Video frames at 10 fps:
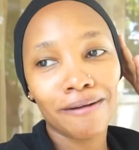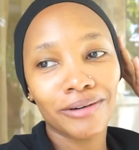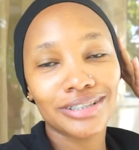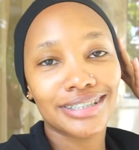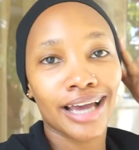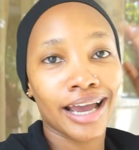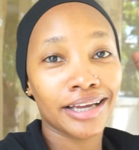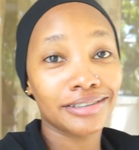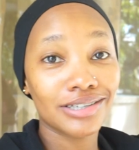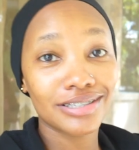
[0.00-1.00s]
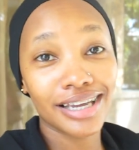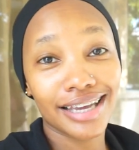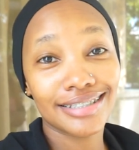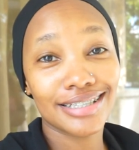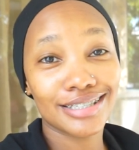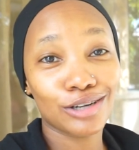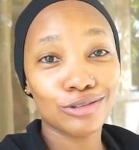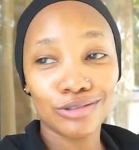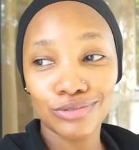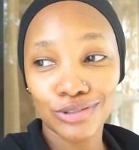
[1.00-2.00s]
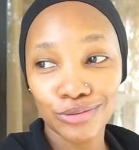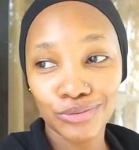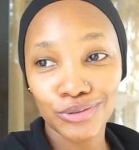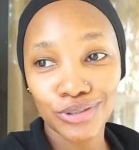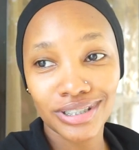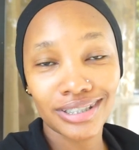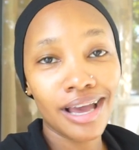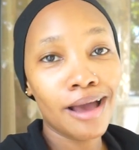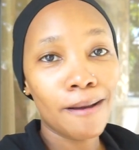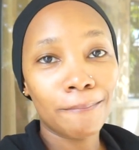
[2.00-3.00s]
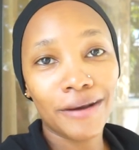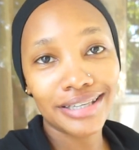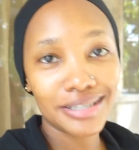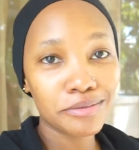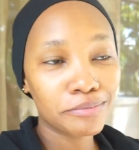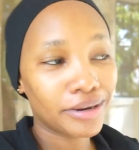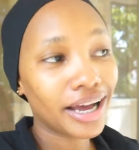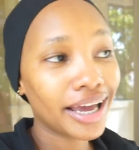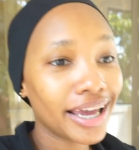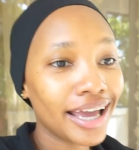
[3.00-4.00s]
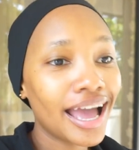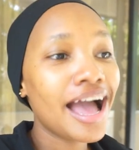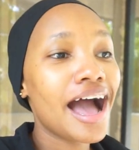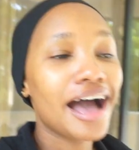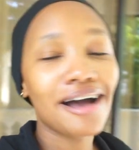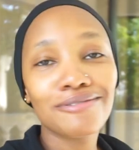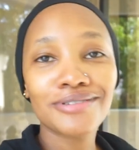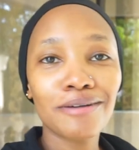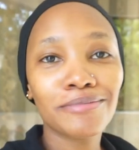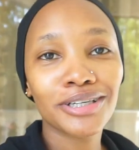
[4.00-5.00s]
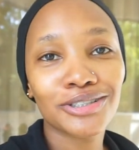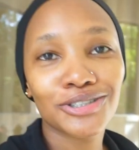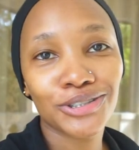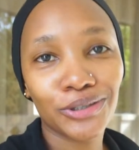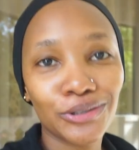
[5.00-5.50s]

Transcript: I'm outside just in case there's a lot of tuk-tuks passing by. I have something to show